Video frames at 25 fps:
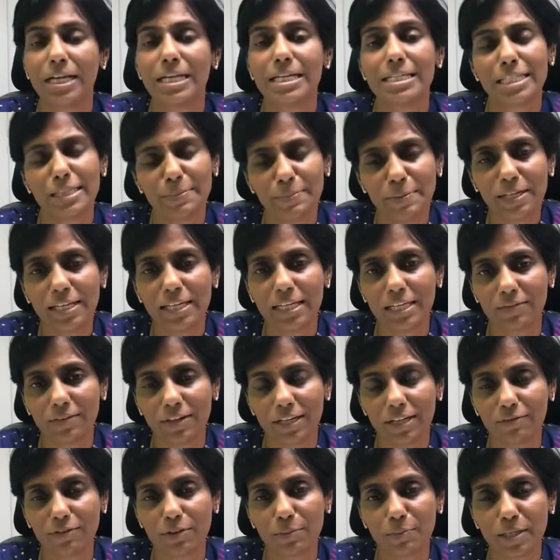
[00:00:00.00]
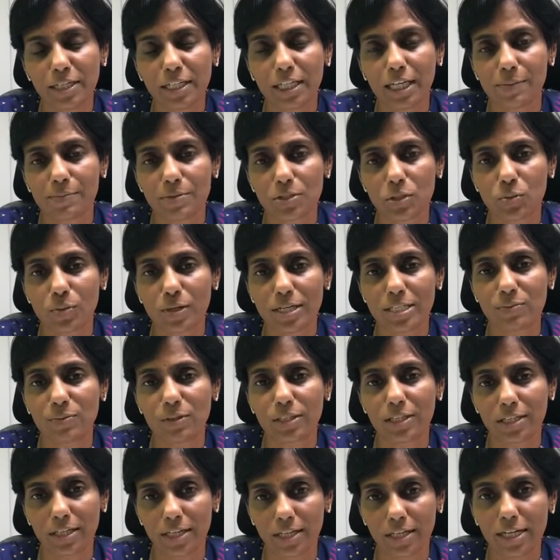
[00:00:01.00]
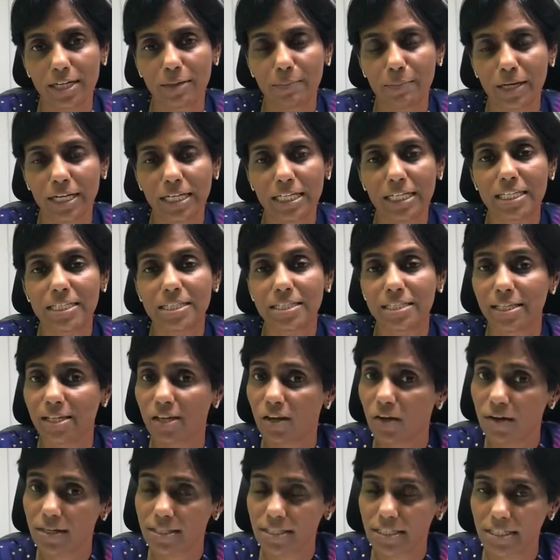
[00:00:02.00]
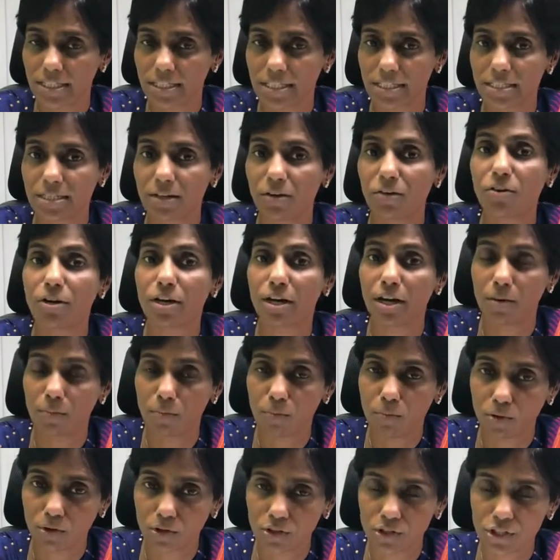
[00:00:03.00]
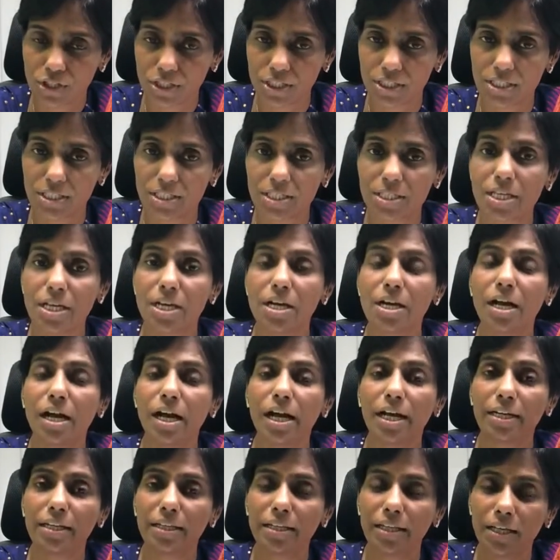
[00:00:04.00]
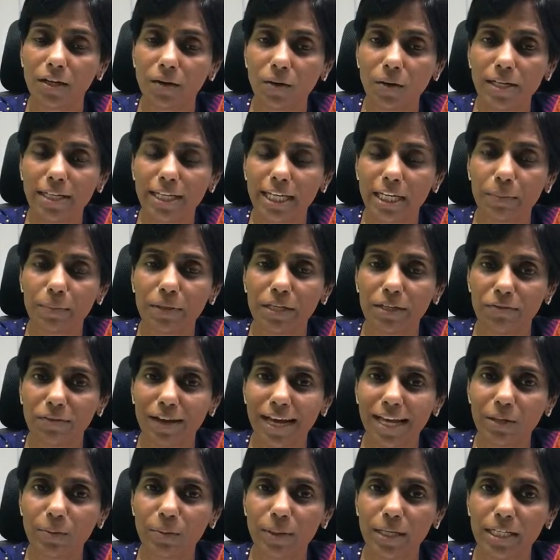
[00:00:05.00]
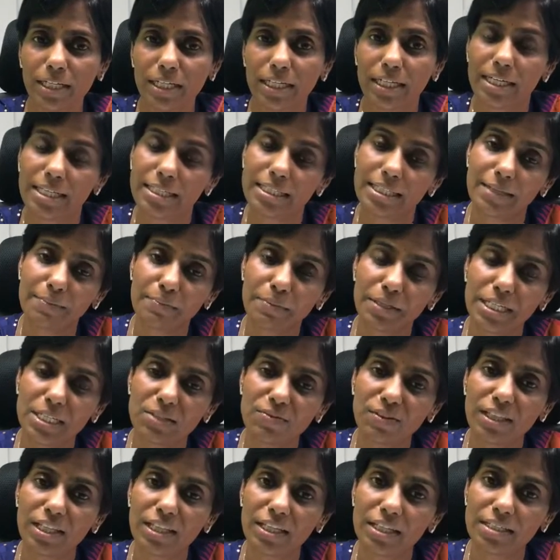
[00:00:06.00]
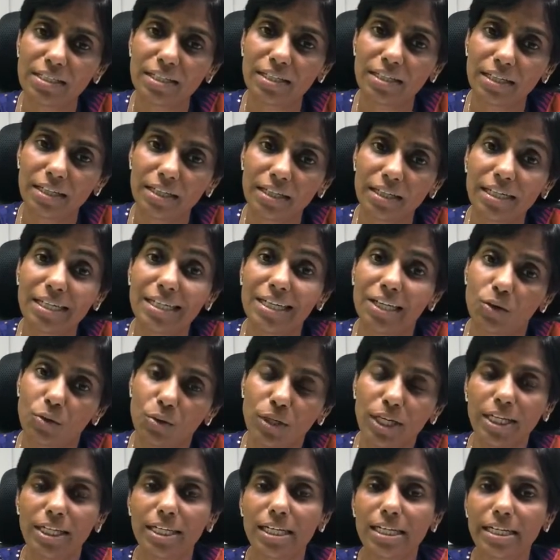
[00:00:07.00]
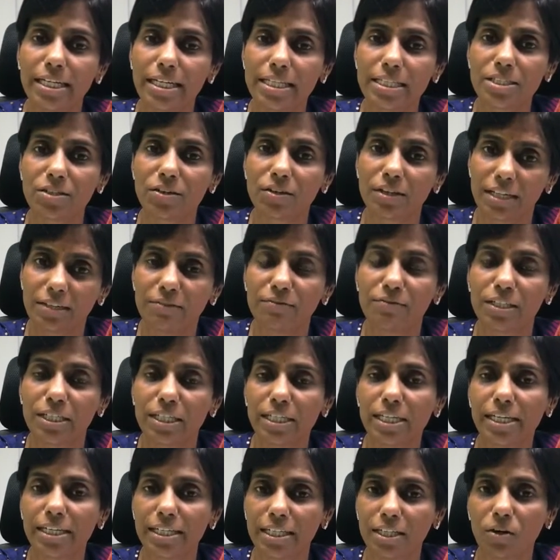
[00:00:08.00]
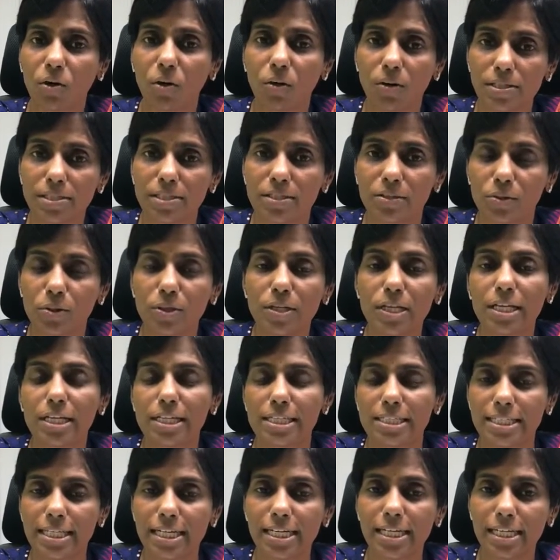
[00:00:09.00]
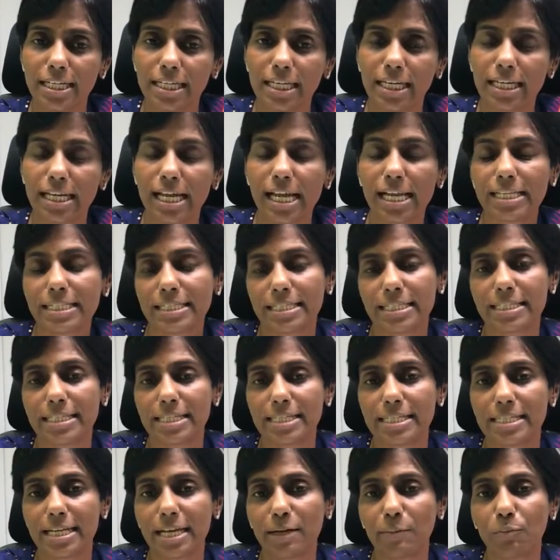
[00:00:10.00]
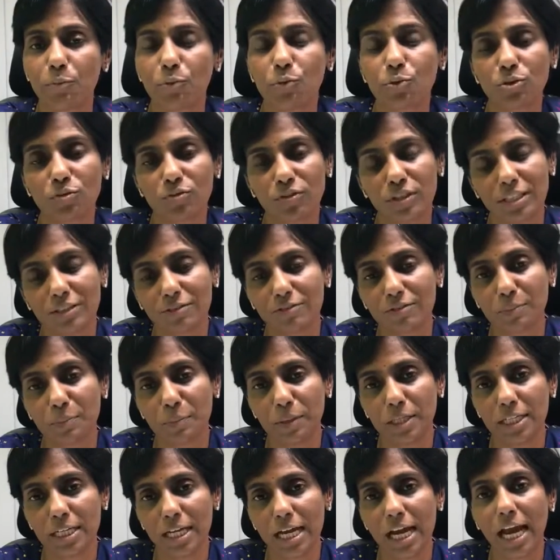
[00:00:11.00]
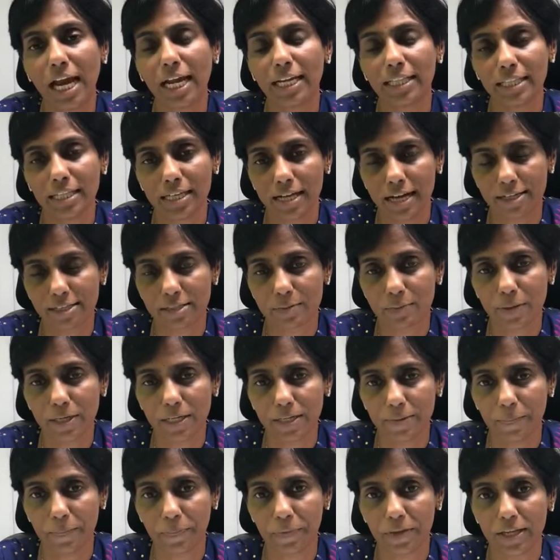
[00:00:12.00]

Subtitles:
Similarly, when a woman comes to us with recurrent pregnancy losses or abortions, and they all can be evaluated, and sometimes when there is a recurrent neonatal deaths or infertility also, genetic analysis is done both for the woman and the husband.